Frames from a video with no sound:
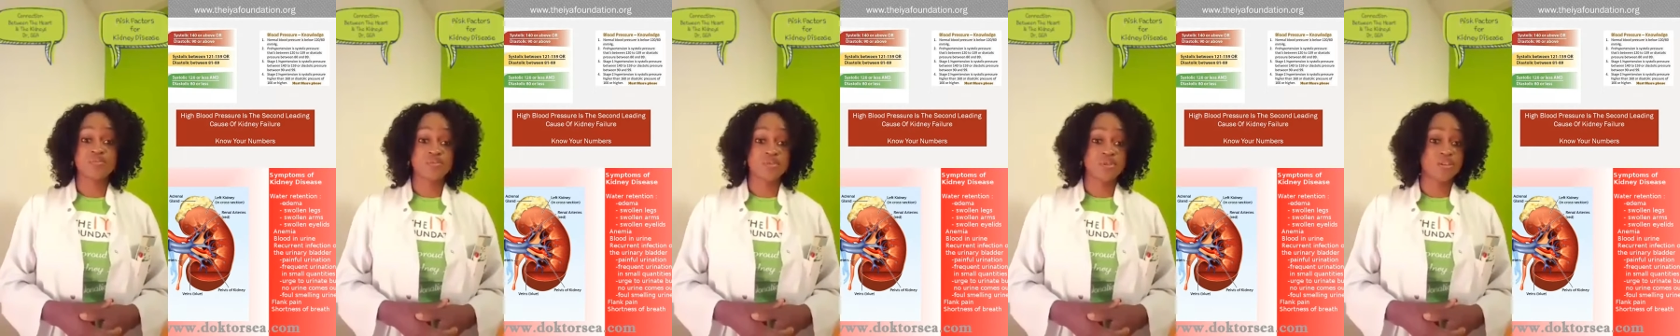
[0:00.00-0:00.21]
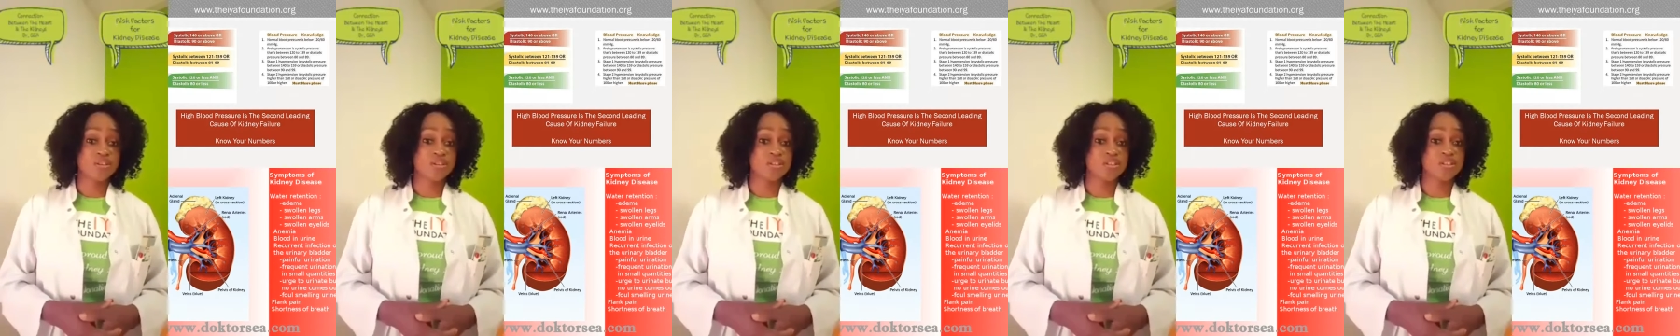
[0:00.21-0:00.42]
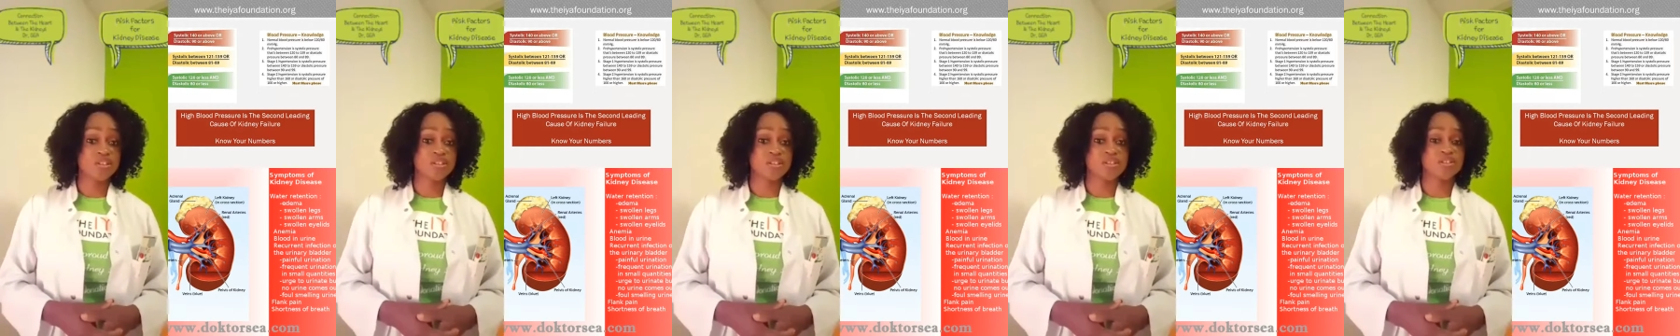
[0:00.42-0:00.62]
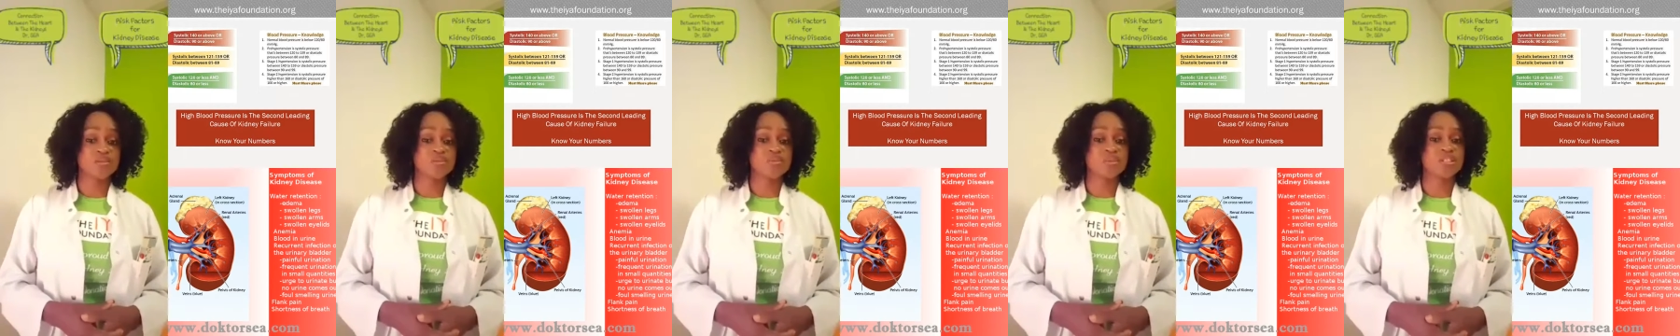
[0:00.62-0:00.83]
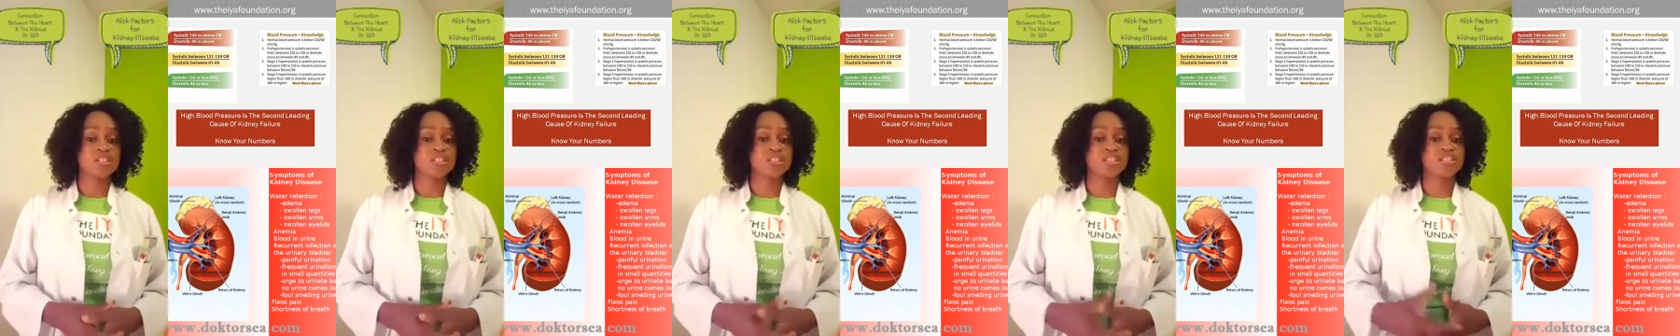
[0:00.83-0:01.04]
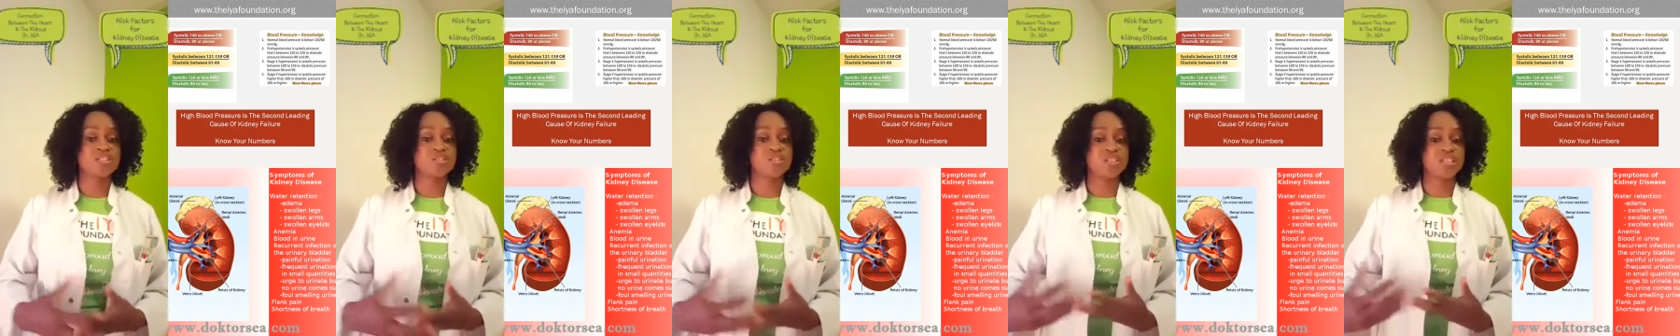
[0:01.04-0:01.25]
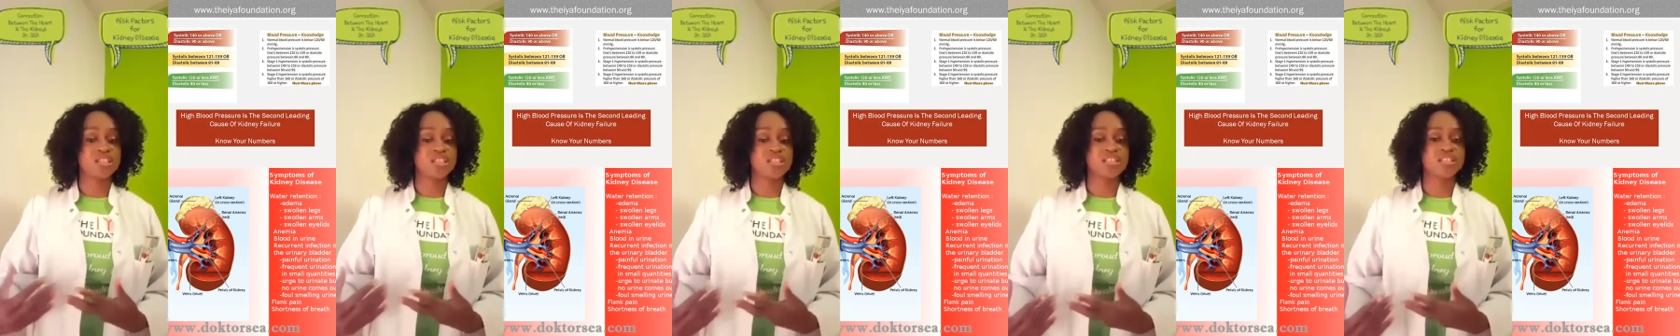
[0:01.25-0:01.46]
conditions which lead to
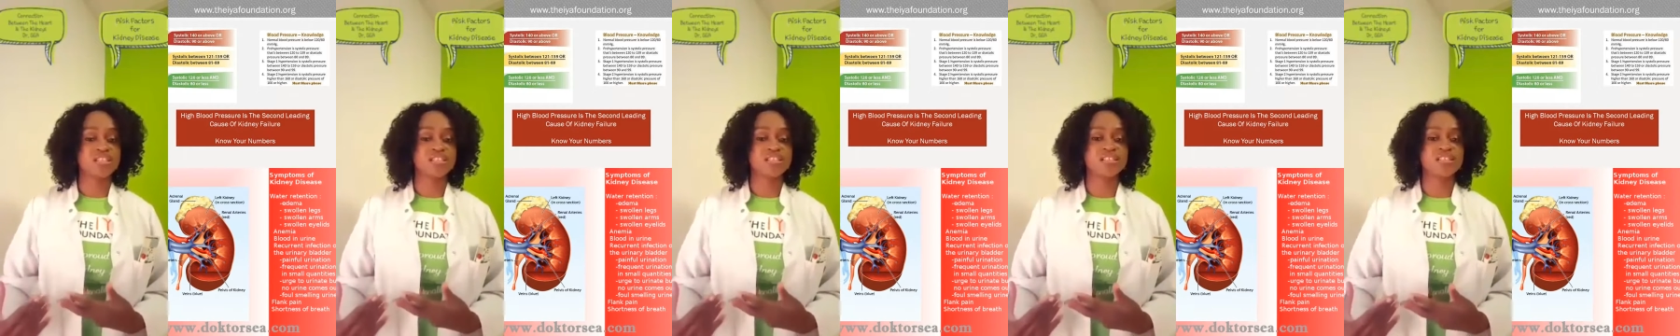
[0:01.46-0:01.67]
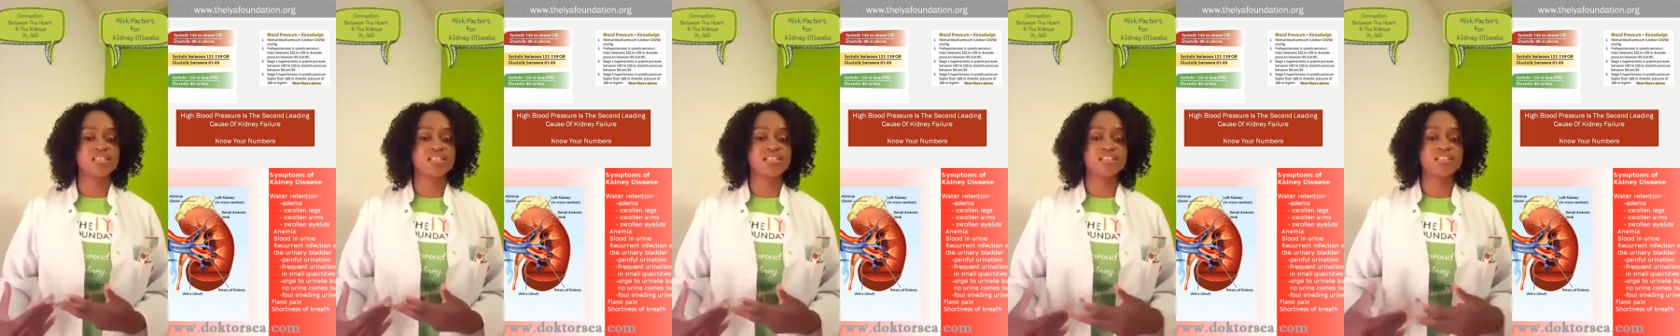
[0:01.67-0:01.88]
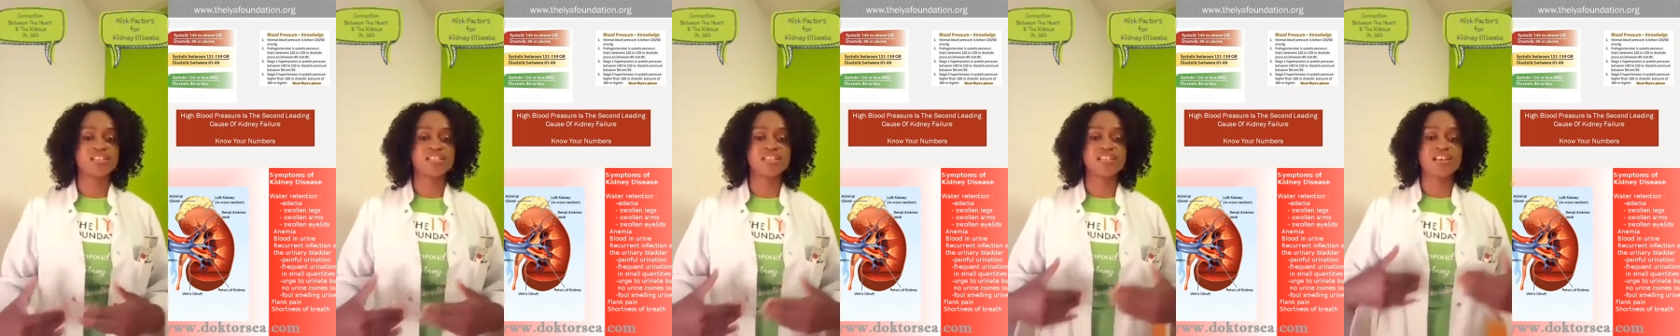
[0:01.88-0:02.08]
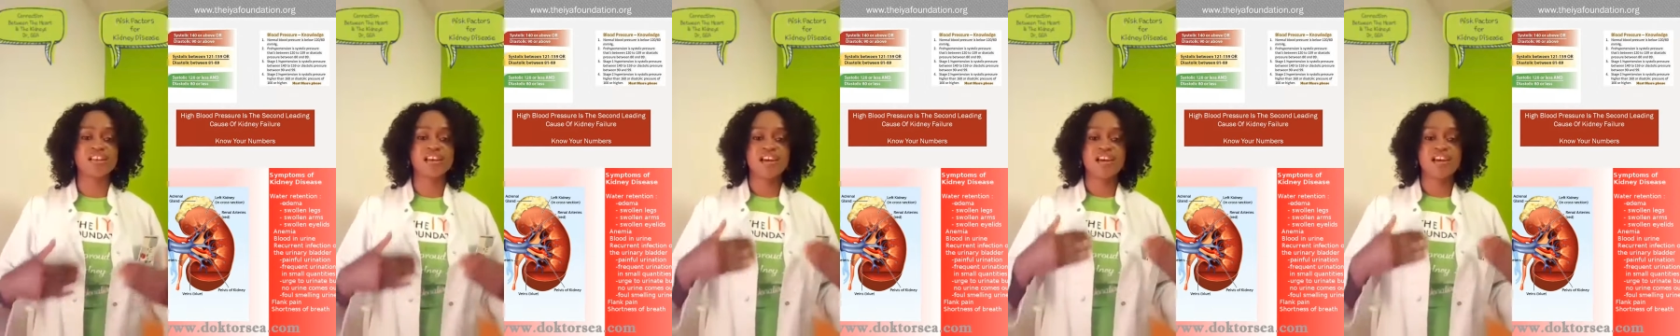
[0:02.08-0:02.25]
kidney disease